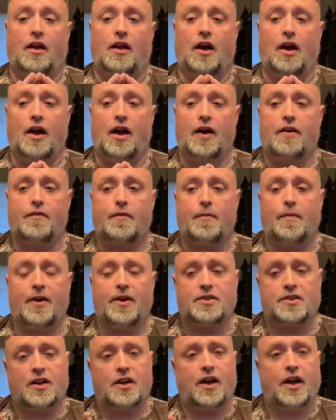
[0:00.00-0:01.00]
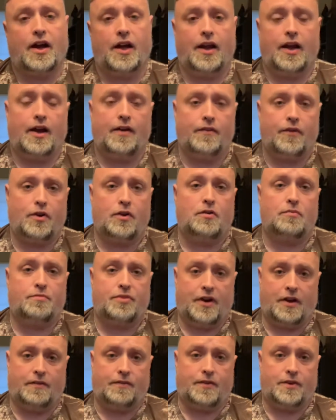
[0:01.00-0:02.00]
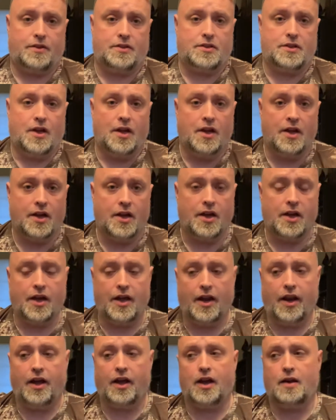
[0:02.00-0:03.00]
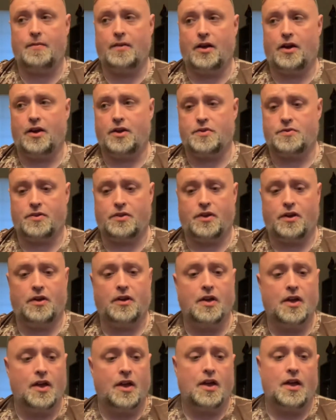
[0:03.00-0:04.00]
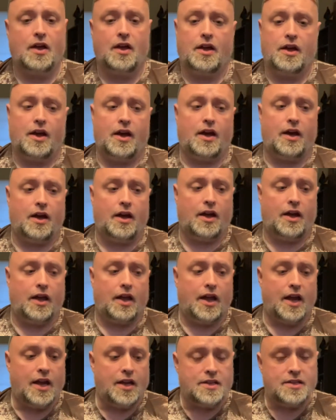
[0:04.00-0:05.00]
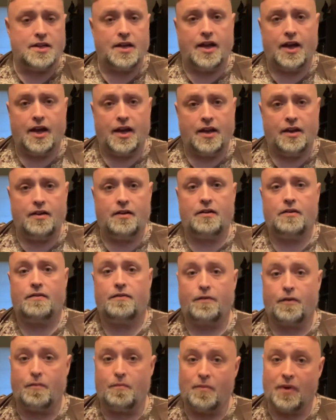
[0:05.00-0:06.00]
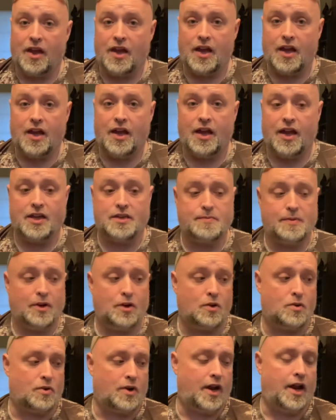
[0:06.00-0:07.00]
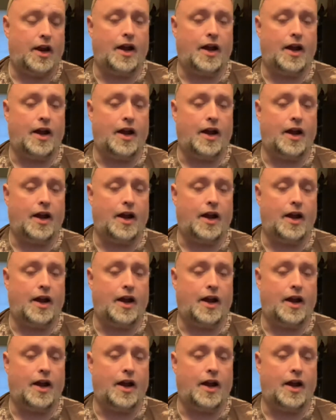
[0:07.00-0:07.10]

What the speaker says: Everybody's going to kind of have their own preference, and I'm going to be honest with you. ATN for me has been great.